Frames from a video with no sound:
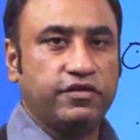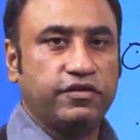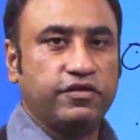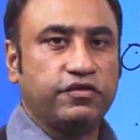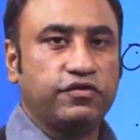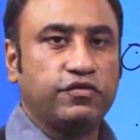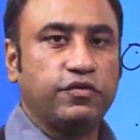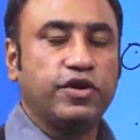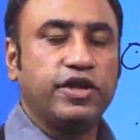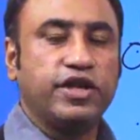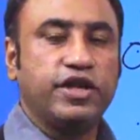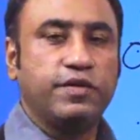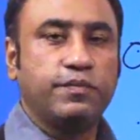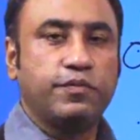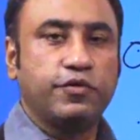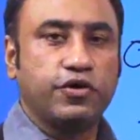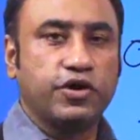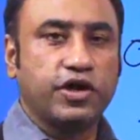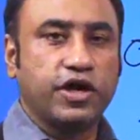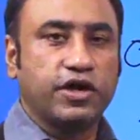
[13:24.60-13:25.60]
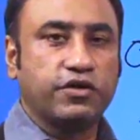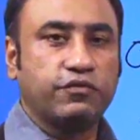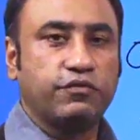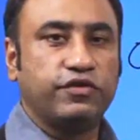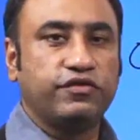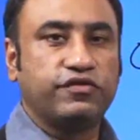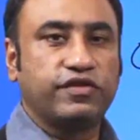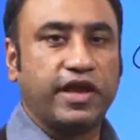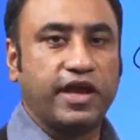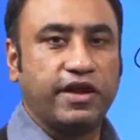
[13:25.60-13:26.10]
So, any product
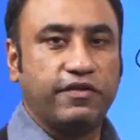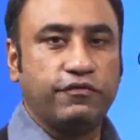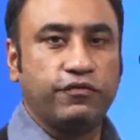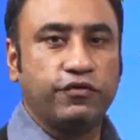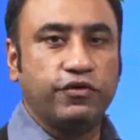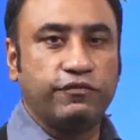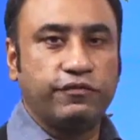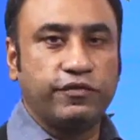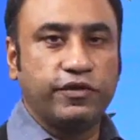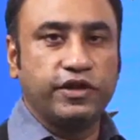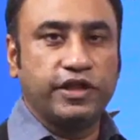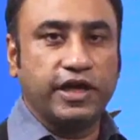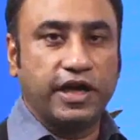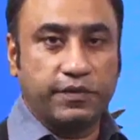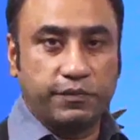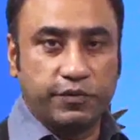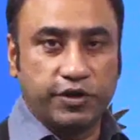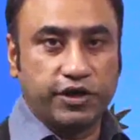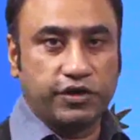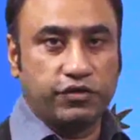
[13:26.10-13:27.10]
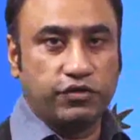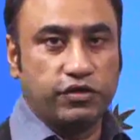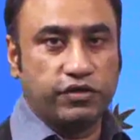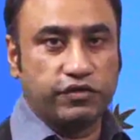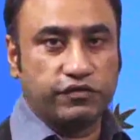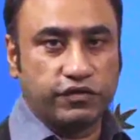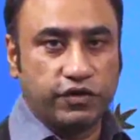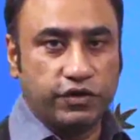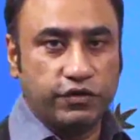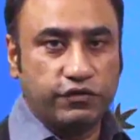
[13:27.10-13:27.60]
which can fulfill that particular
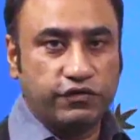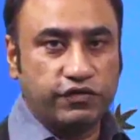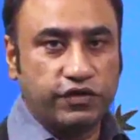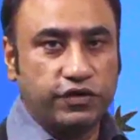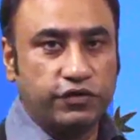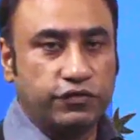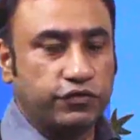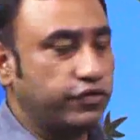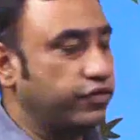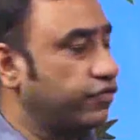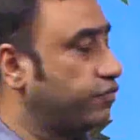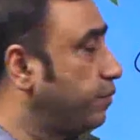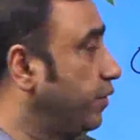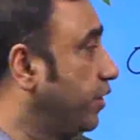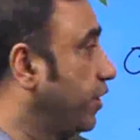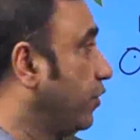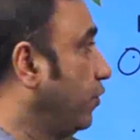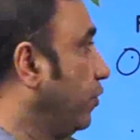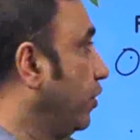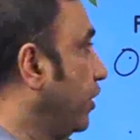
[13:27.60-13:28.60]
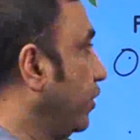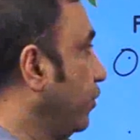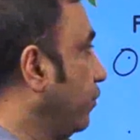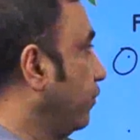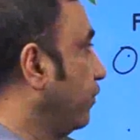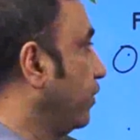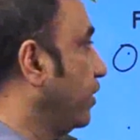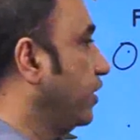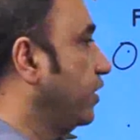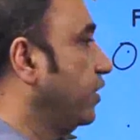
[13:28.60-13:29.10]
solution to this particular
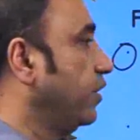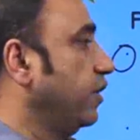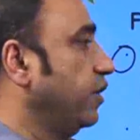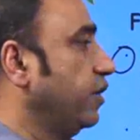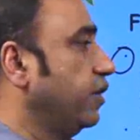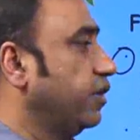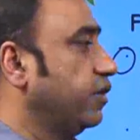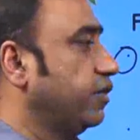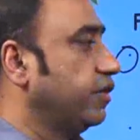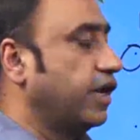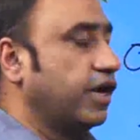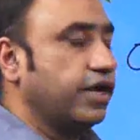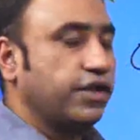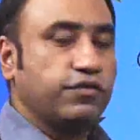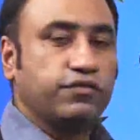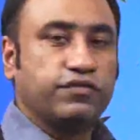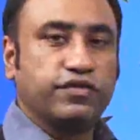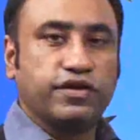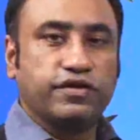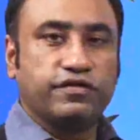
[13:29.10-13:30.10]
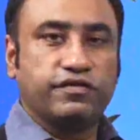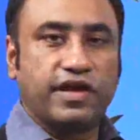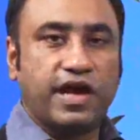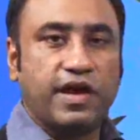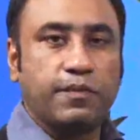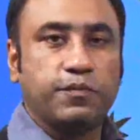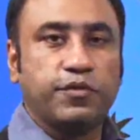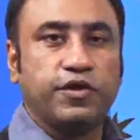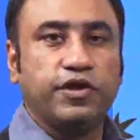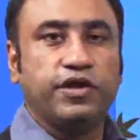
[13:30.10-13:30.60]
user, that user is
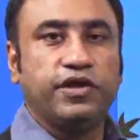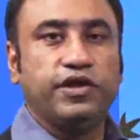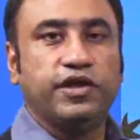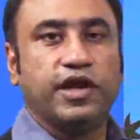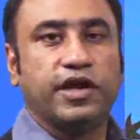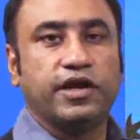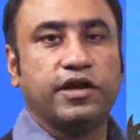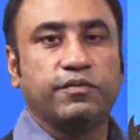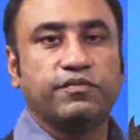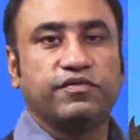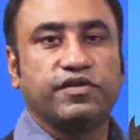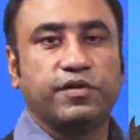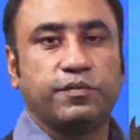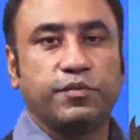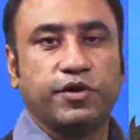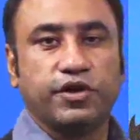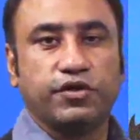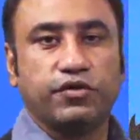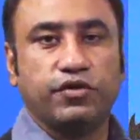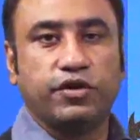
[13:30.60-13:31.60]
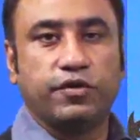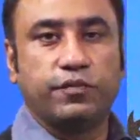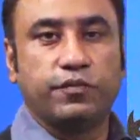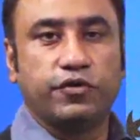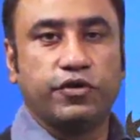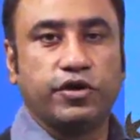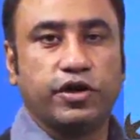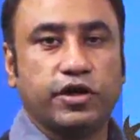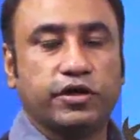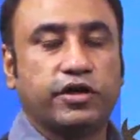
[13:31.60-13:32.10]
happy, he adopts that particular
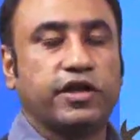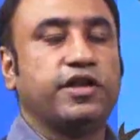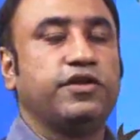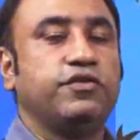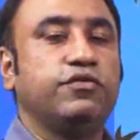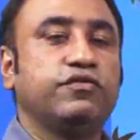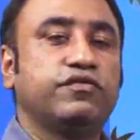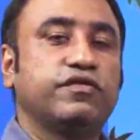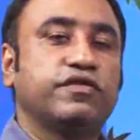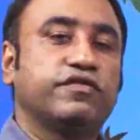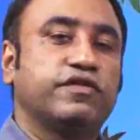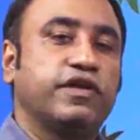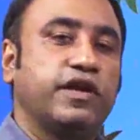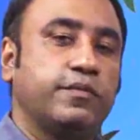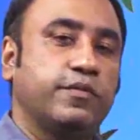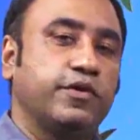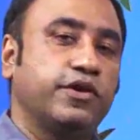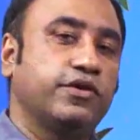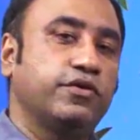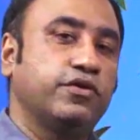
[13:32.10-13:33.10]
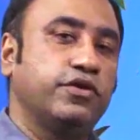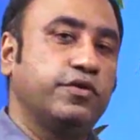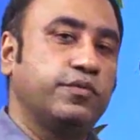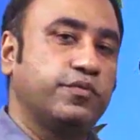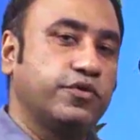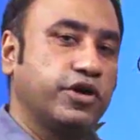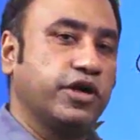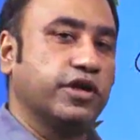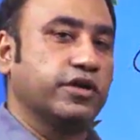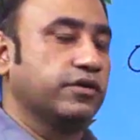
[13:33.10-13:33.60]
product and uses that particular
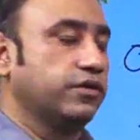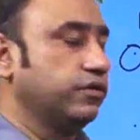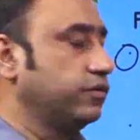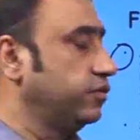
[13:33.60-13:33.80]
product.